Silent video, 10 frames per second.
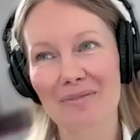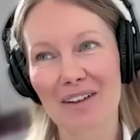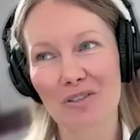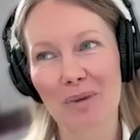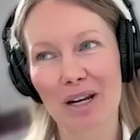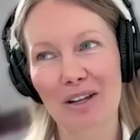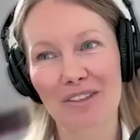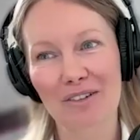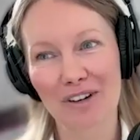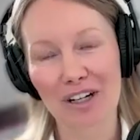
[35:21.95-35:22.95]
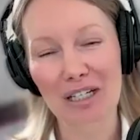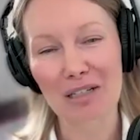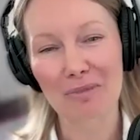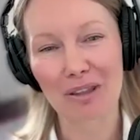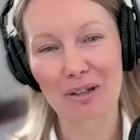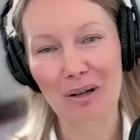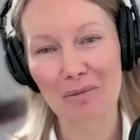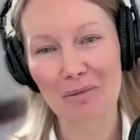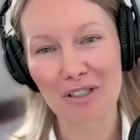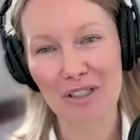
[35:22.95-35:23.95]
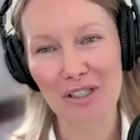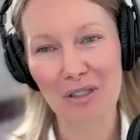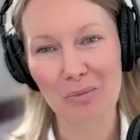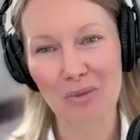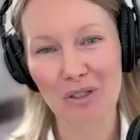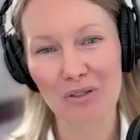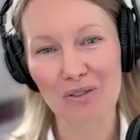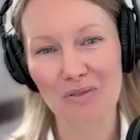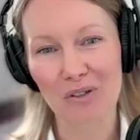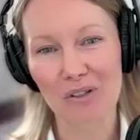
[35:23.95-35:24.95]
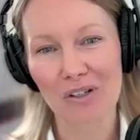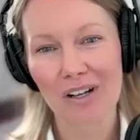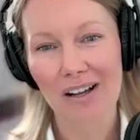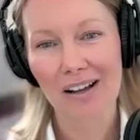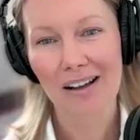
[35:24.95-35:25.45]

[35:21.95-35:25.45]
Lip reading: everybody on the front end about their options is super useful.